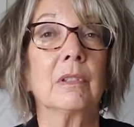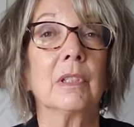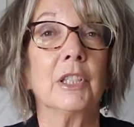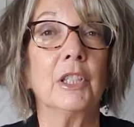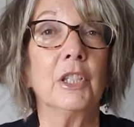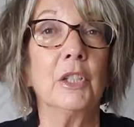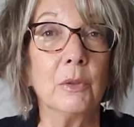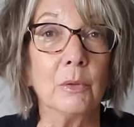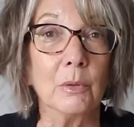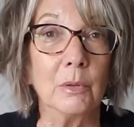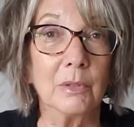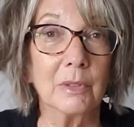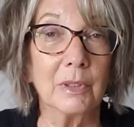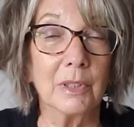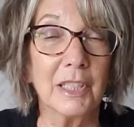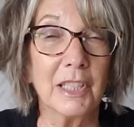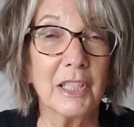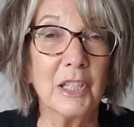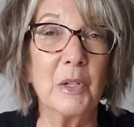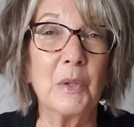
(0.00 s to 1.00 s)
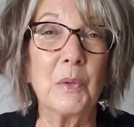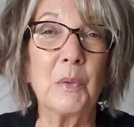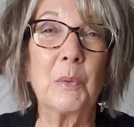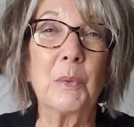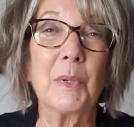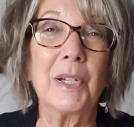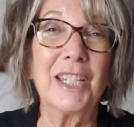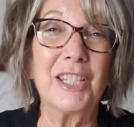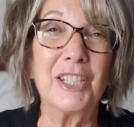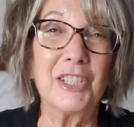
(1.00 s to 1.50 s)
you,
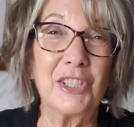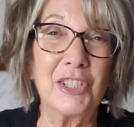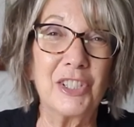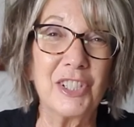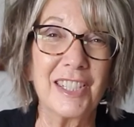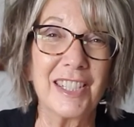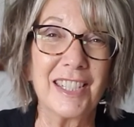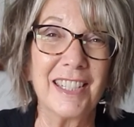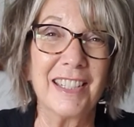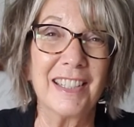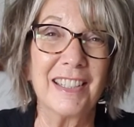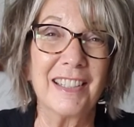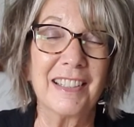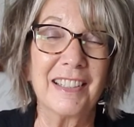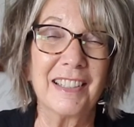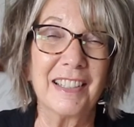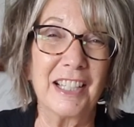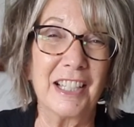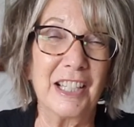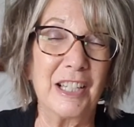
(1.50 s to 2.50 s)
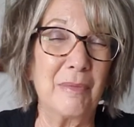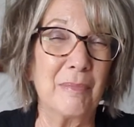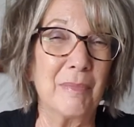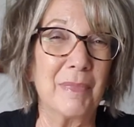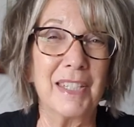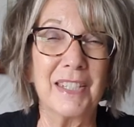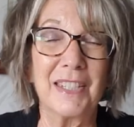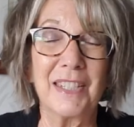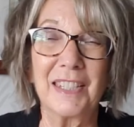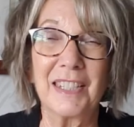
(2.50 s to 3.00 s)
which
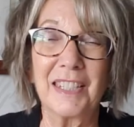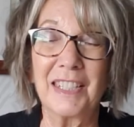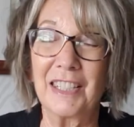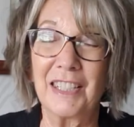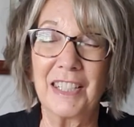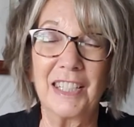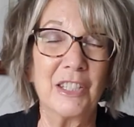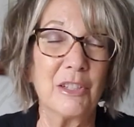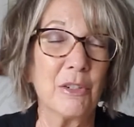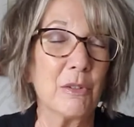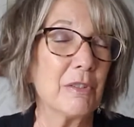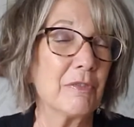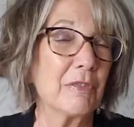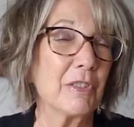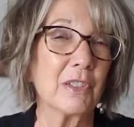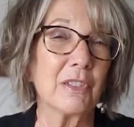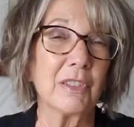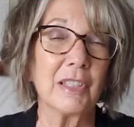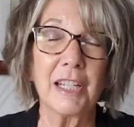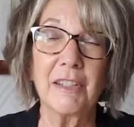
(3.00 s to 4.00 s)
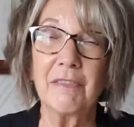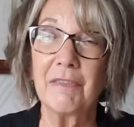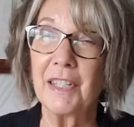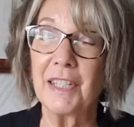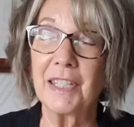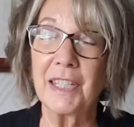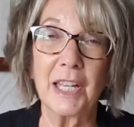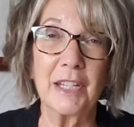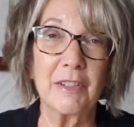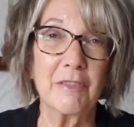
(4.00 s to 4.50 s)
is, if your life
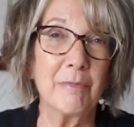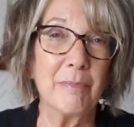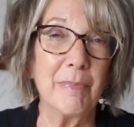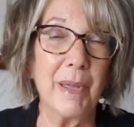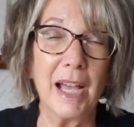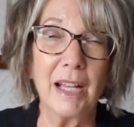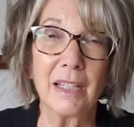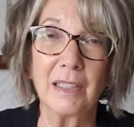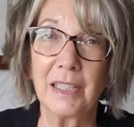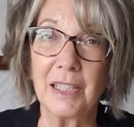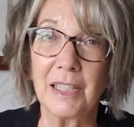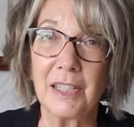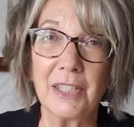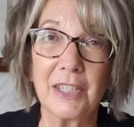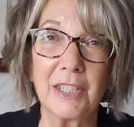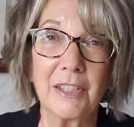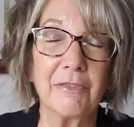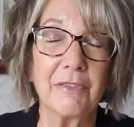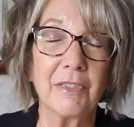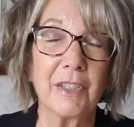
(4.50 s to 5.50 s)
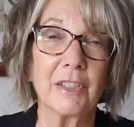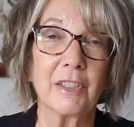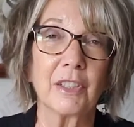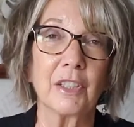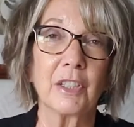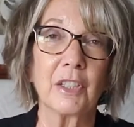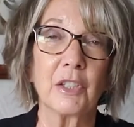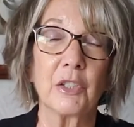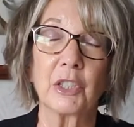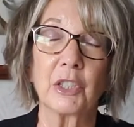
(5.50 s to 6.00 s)
is out of balance, if you're